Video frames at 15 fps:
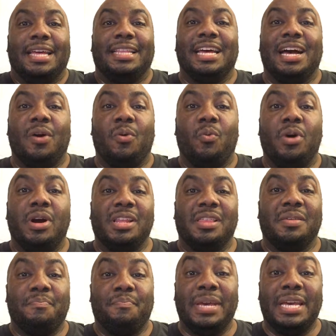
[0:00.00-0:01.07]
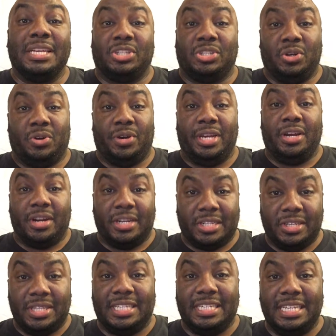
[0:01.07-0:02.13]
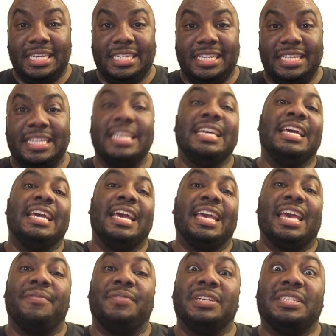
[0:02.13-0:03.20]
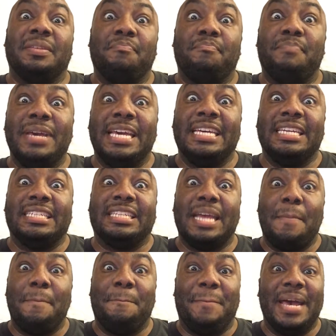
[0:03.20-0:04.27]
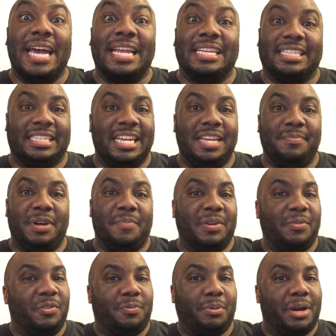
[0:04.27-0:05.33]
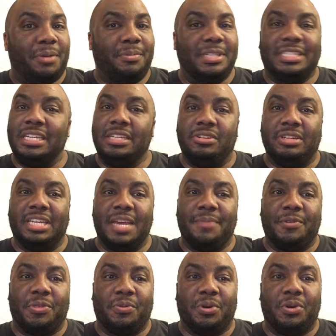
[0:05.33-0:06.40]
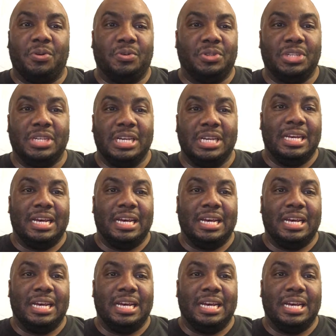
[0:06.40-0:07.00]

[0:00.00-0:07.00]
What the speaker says: Now, one of the big story arcs of the season gave us the biggest and baddest team up that we've probably seen on Game of Thrones.